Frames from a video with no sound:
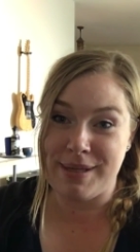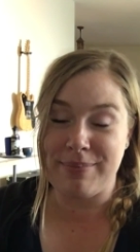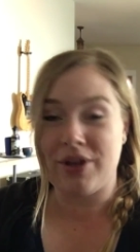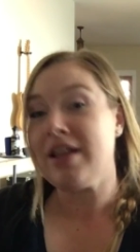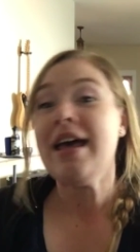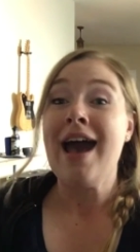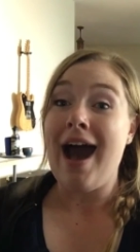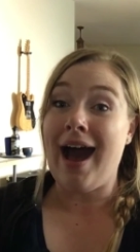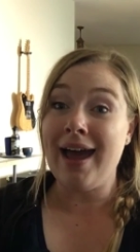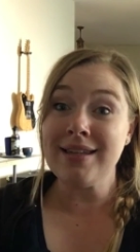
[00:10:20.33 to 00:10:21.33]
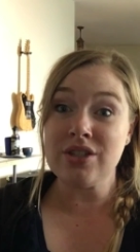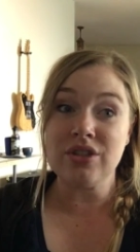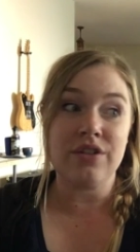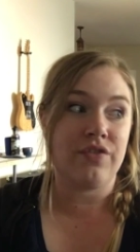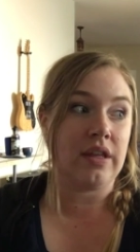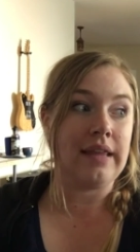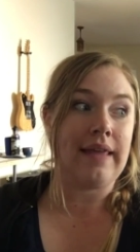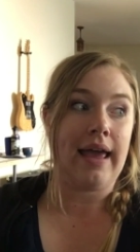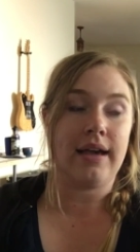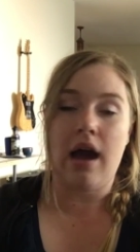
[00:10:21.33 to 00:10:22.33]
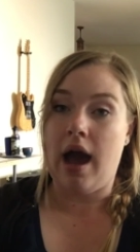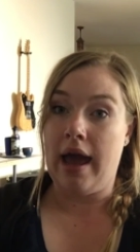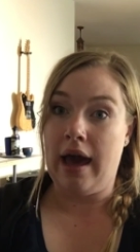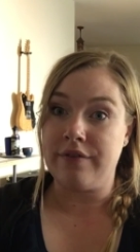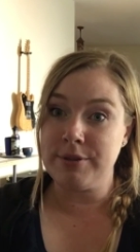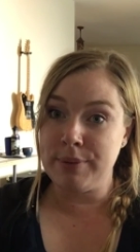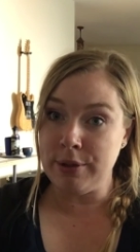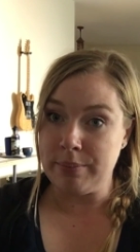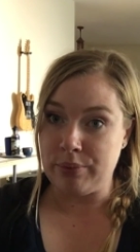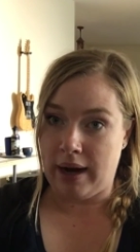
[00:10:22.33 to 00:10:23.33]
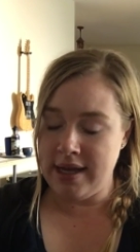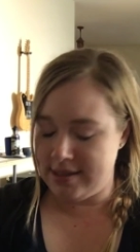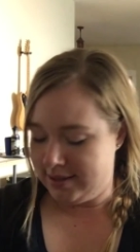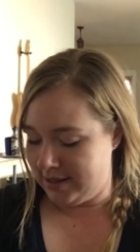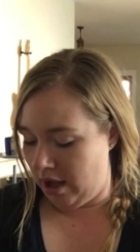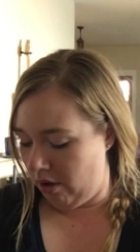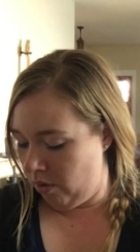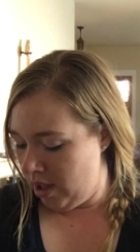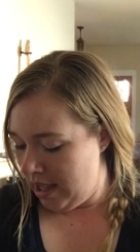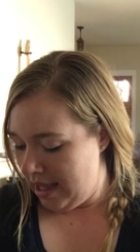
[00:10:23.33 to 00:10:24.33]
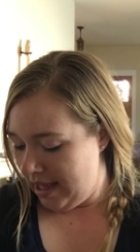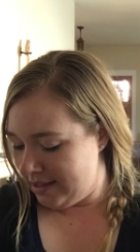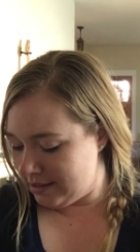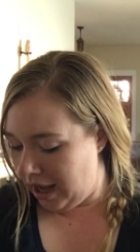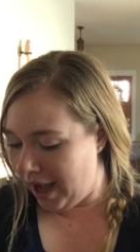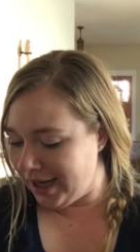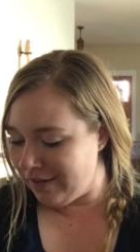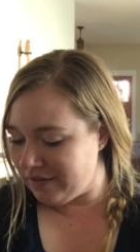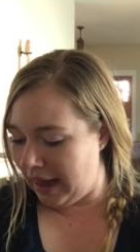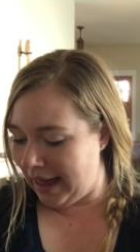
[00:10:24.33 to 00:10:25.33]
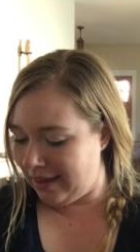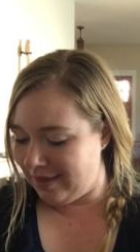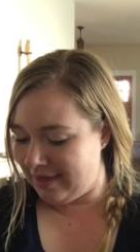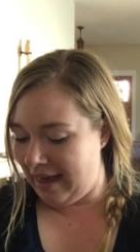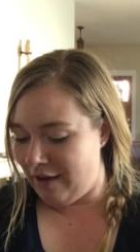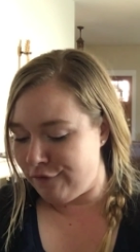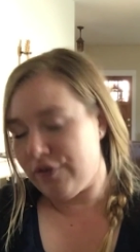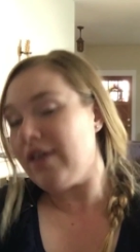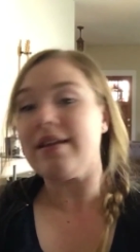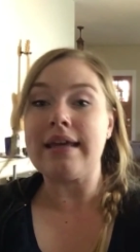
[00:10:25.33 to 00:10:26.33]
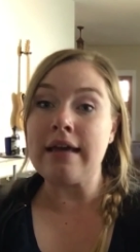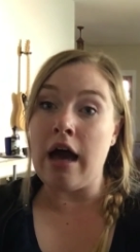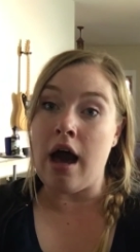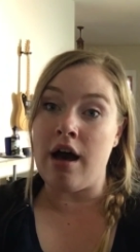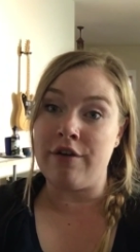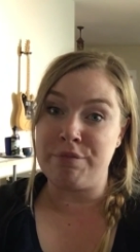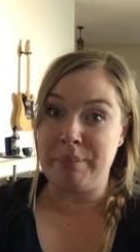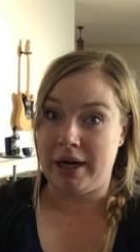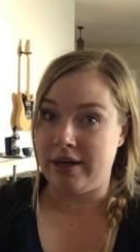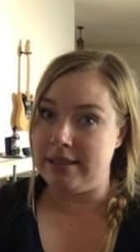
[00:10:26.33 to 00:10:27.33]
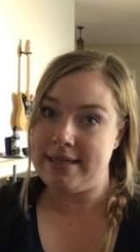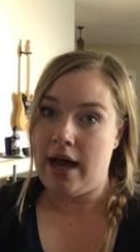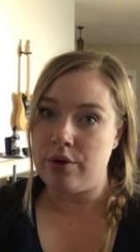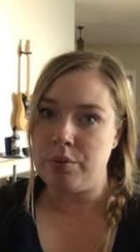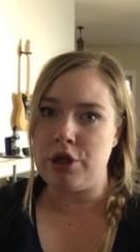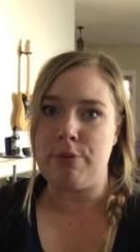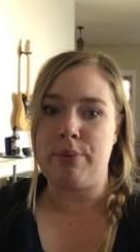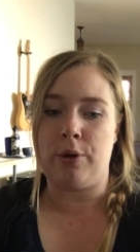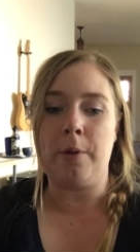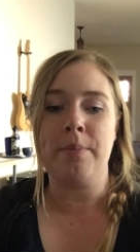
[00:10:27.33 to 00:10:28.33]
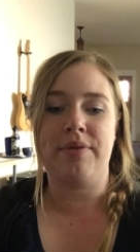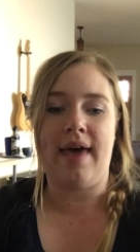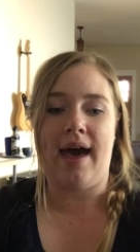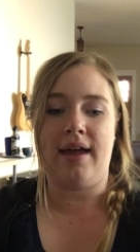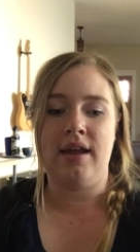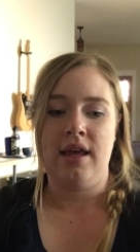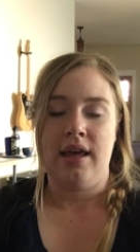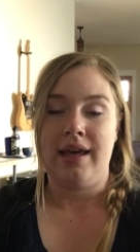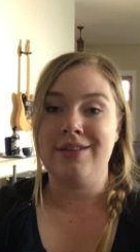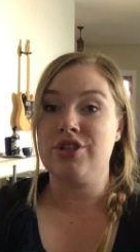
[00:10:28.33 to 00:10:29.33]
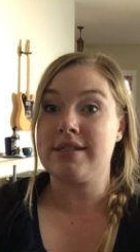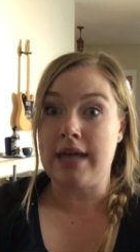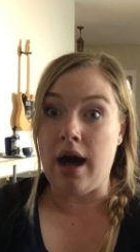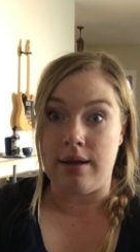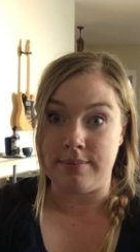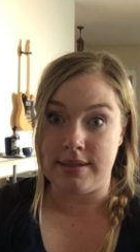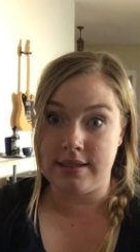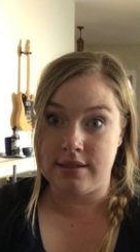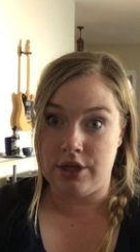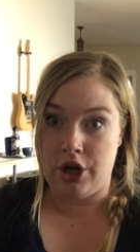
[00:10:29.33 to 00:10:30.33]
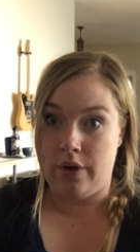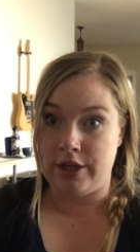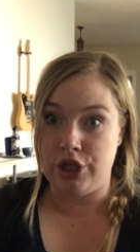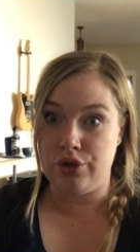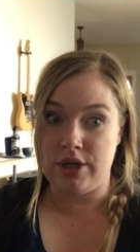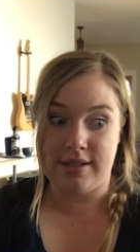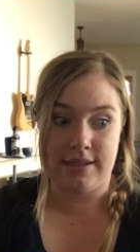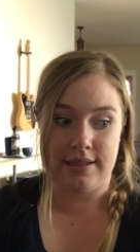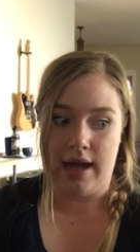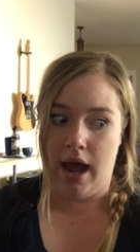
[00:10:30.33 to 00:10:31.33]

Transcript: people. I started feeling like I have to poop, right? So it's kind of like that feeling of bearing down when you poop, that it just comes, you know, and you just,